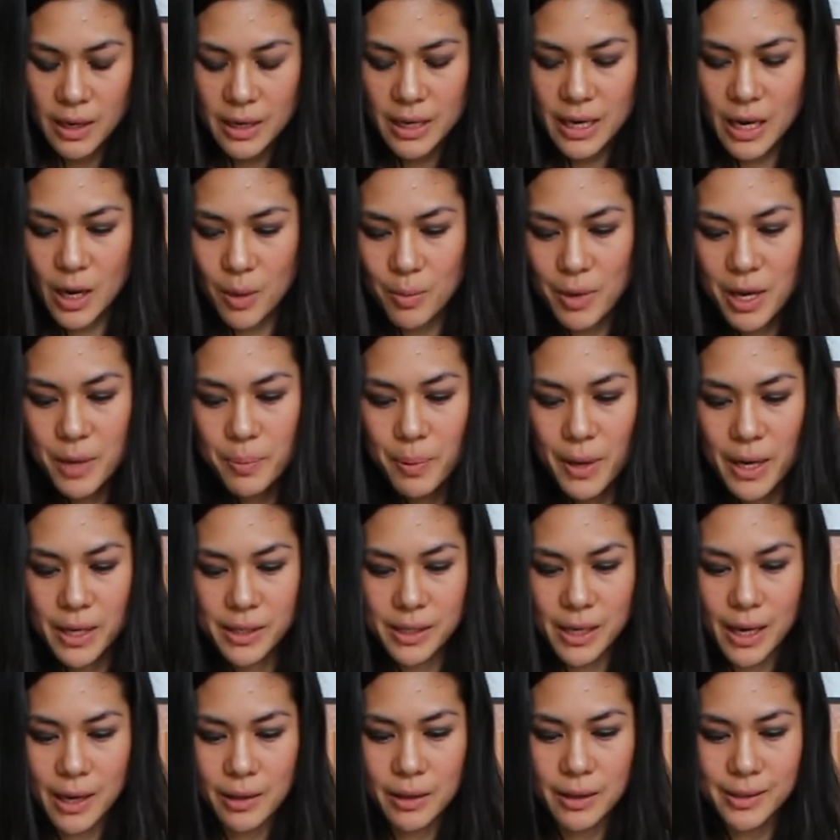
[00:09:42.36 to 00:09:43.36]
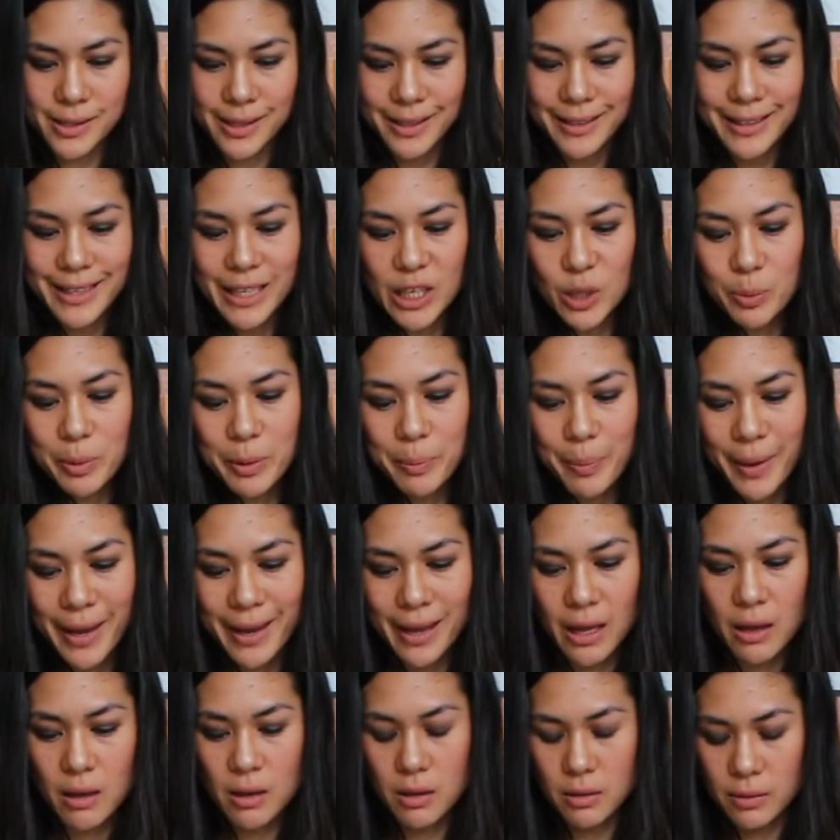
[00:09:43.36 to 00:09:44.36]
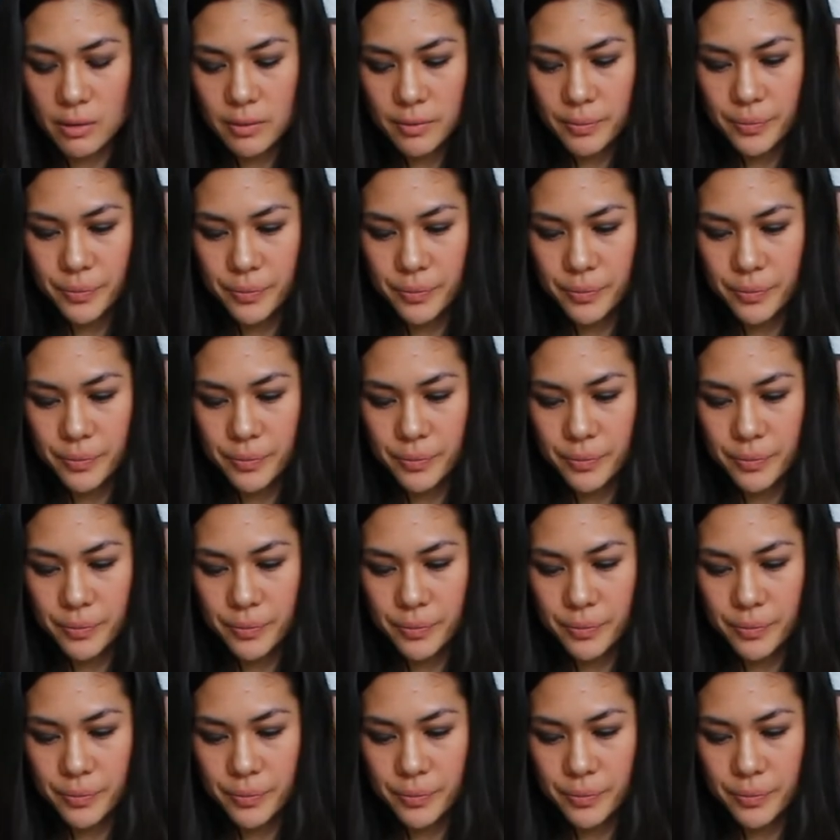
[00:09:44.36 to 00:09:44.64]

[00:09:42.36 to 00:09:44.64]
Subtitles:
Now my pad thai looks a little bit pale